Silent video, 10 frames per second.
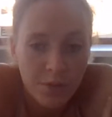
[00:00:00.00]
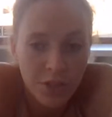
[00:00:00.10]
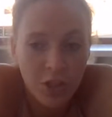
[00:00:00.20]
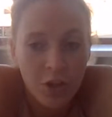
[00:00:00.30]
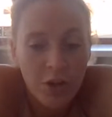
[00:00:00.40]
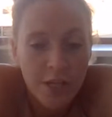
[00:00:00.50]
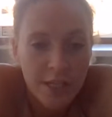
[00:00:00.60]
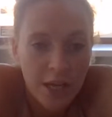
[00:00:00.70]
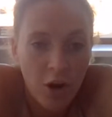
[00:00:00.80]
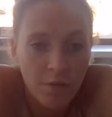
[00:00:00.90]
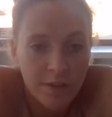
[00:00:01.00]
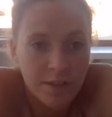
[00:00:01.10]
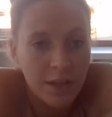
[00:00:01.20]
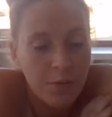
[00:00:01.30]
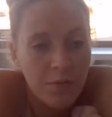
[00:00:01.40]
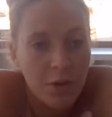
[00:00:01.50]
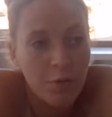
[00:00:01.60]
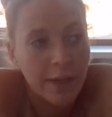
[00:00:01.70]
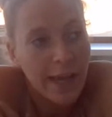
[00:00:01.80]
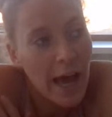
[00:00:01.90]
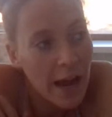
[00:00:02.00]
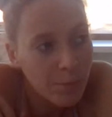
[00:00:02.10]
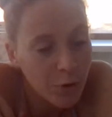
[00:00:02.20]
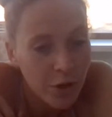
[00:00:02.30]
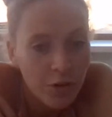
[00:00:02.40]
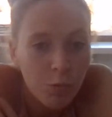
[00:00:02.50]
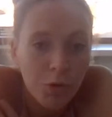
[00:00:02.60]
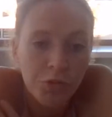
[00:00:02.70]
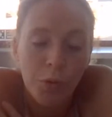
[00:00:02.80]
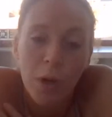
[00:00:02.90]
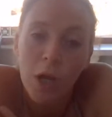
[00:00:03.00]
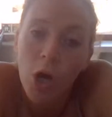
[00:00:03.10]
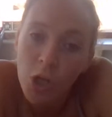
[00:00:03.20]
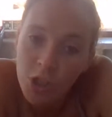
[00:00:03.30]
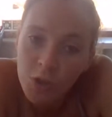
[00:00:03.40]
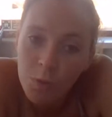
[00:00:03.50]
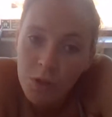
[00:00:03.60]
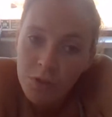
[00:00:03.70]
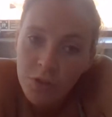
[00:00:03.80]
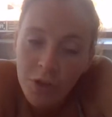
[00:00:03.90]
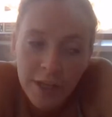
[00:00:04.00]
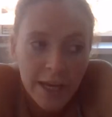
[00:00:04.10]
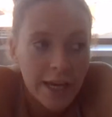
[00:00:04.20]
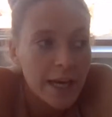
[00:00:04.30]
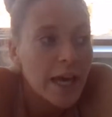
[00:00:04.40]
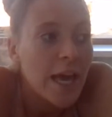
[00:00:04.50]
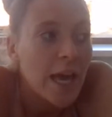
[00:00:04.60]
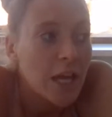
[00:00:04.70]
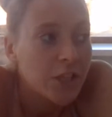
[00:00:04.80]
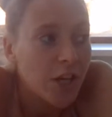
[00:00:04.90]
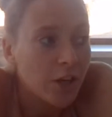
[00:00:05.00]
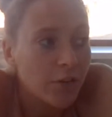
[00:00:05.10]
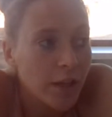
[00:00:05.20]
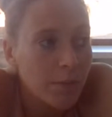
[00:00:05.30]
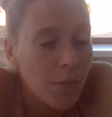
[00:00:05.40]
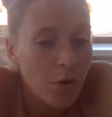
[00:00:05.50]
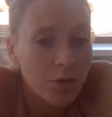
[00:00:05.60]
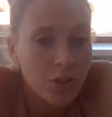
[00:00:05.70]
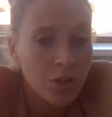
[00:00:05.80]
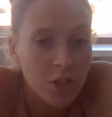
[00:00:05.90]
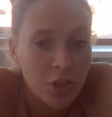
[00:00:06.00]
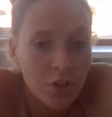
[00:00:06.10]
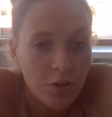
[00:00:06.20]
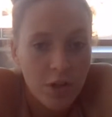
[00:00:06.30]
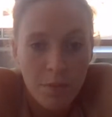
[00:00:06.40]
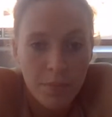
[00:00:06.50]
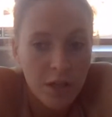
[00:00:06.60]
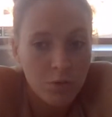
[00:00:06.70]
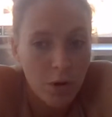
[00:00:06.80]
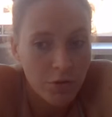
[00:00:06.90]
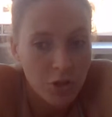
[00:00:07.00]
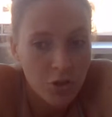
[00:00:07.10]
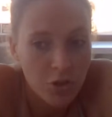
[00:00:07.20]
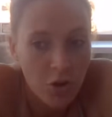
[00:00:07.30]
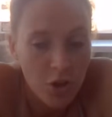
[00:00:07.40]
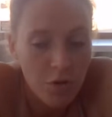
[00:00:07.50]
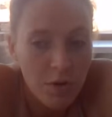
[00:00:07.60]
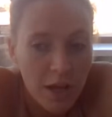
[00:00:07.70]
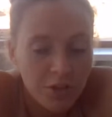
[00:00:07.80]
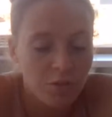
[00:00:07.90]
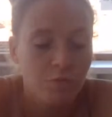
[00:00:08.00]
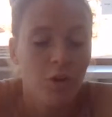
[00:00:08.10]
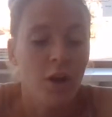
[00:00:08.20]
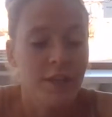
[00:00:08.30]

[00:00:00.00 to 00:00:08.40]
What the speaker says: So with security, obviously, whether you want cameras, what sort of lock you want on it. Generally, most insurance companies won't insure you unless you've